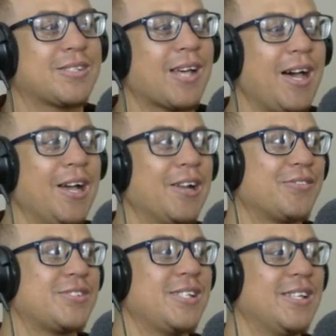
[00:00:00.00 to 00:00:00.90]
tired of
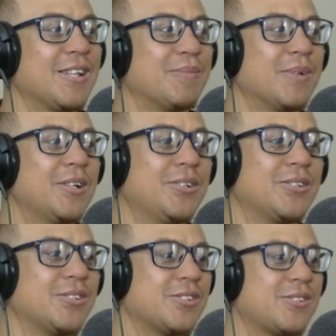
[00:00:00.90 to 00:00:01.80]
seeing them
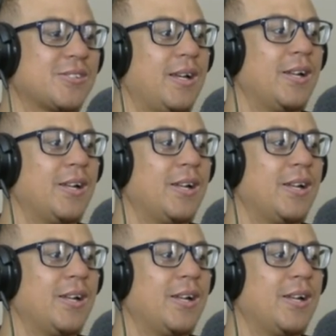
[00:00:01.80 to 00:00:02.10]
lose.